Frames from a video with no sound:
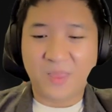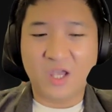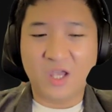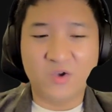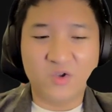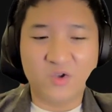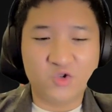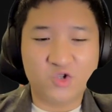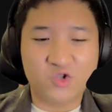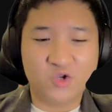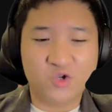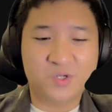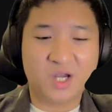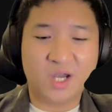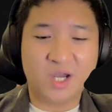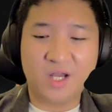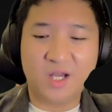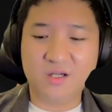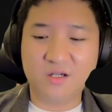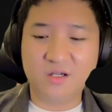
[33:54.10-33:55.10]
YouTube
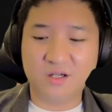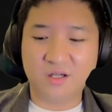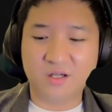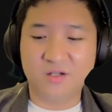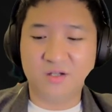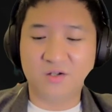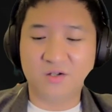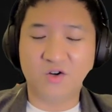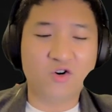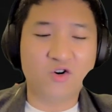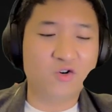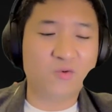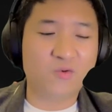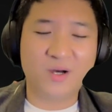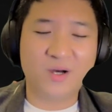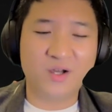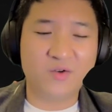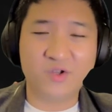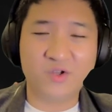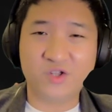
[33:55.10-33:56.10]
channel, in all
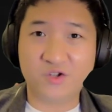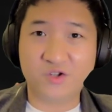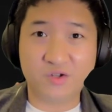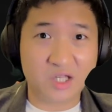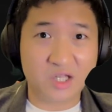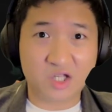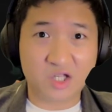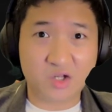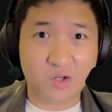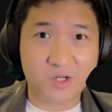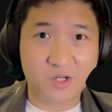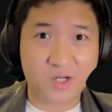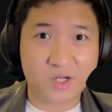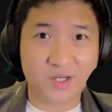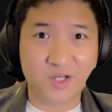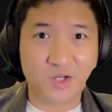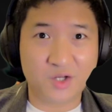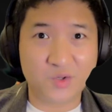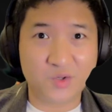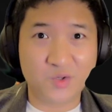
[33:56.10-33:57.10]
my video description,
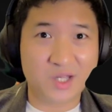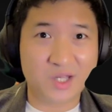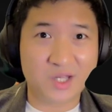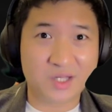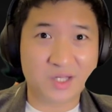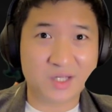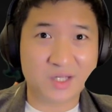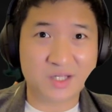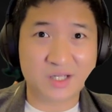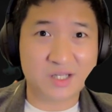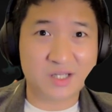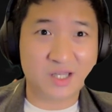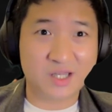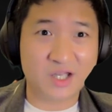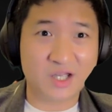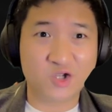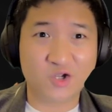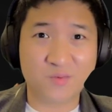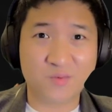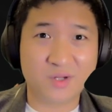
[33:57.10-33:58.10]
I use
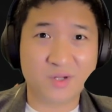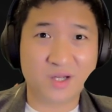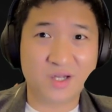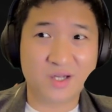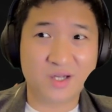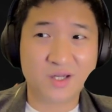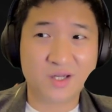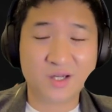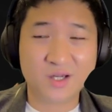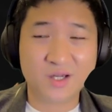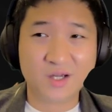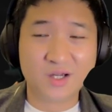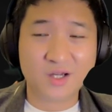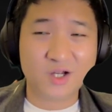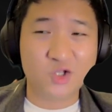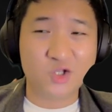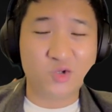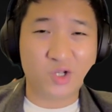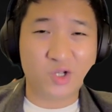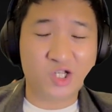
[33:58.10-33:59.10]
ss68.my
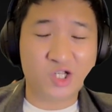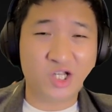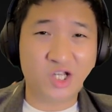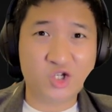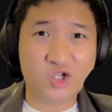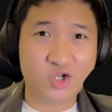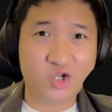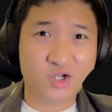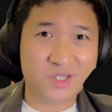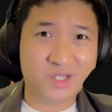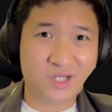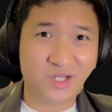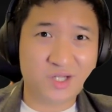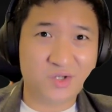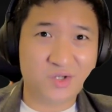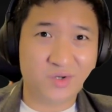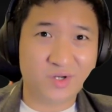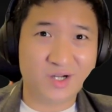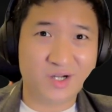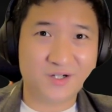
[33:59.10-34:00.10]
to actually shorten
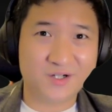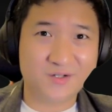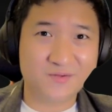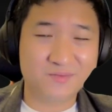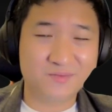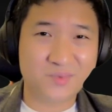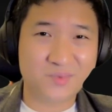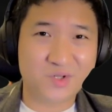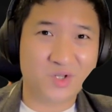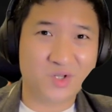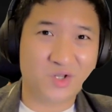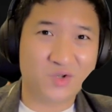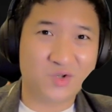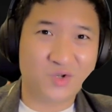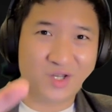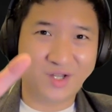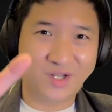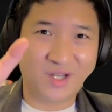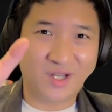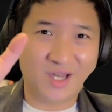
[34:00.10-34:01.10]
the URL so that you
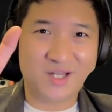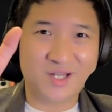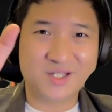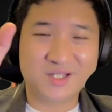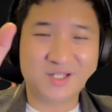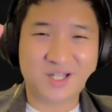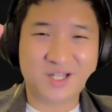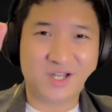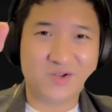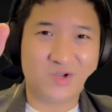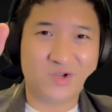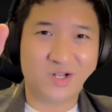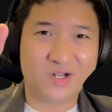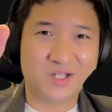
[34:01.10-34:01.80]
can understand what